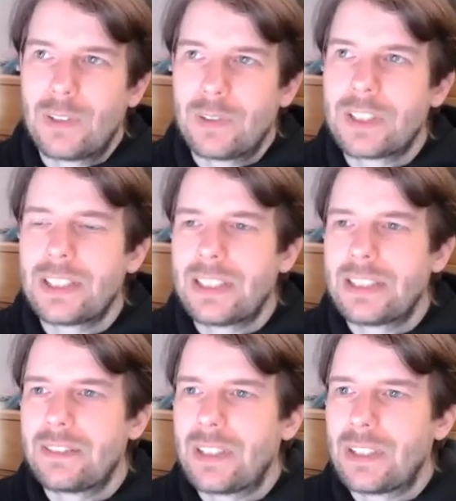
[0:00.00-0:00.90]
originally
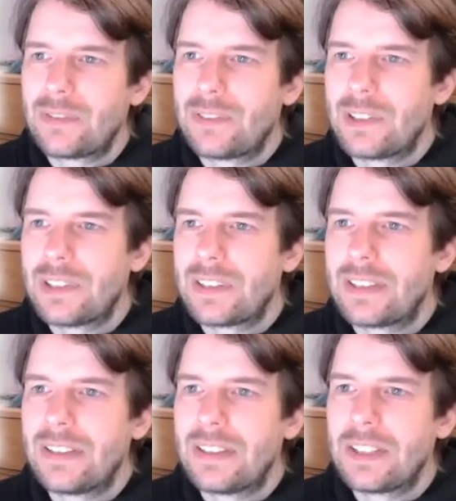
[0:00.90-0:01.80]
developed for
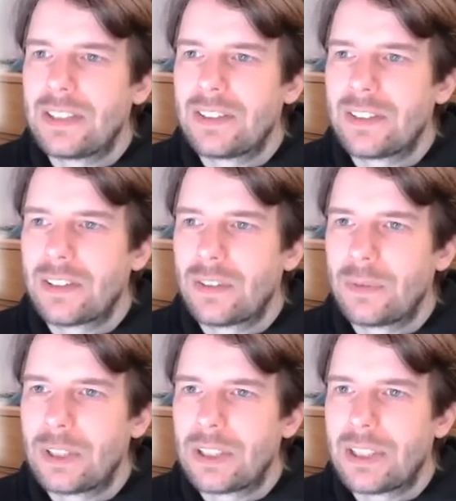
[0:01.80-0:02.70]
digital circuit
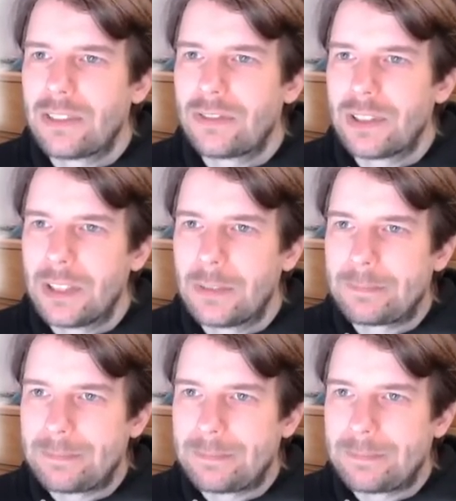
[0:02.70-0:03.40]
switch telephony.